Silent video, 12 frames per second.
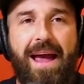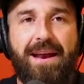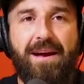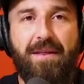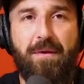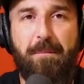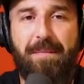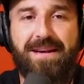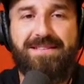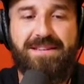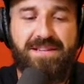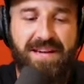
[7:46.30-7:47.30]
and the
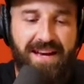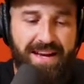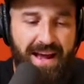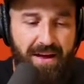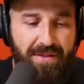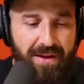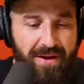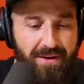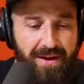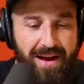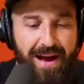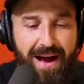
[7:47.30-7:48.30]
message getting out there.